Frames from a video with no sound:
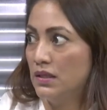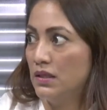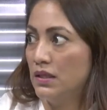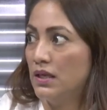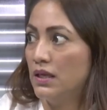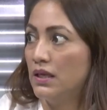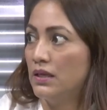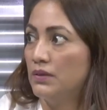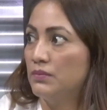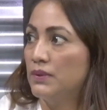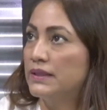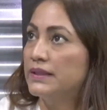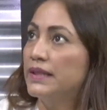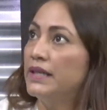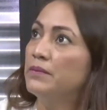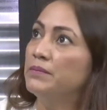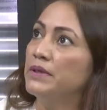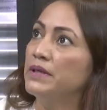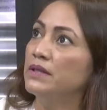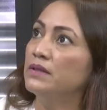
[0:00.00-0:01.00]
And what
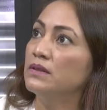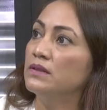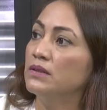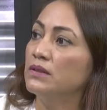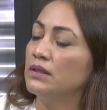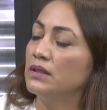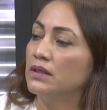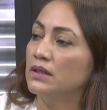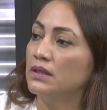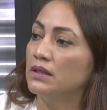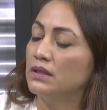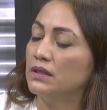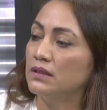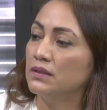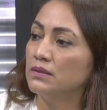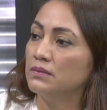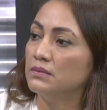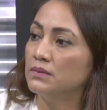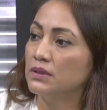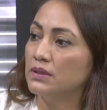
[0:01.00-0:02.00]
came in
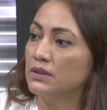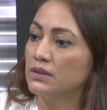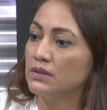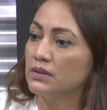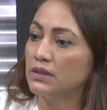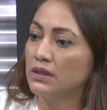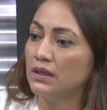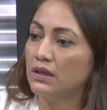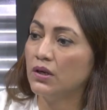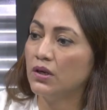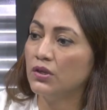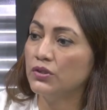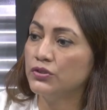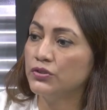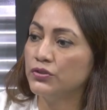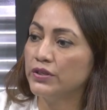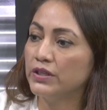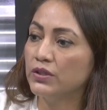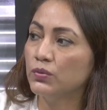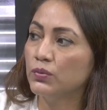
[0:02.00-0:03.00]
was
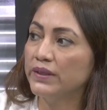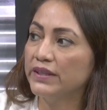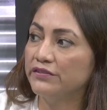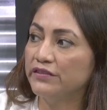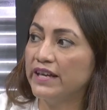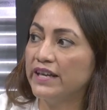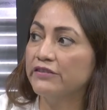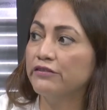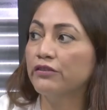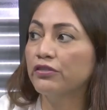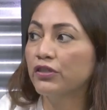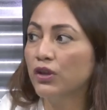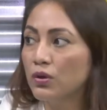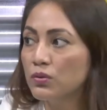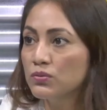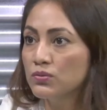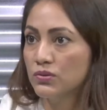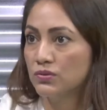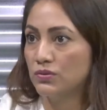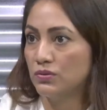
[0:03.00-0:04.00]

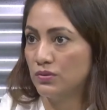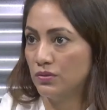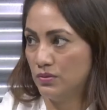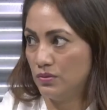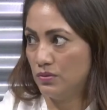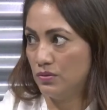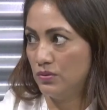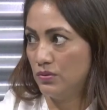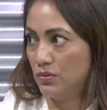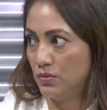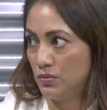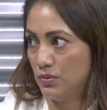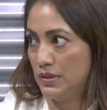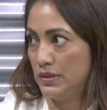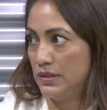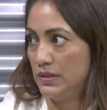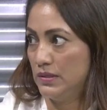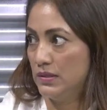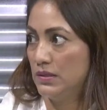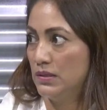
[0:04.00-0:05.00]
125,000
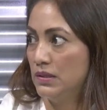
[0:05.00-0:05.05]
doses.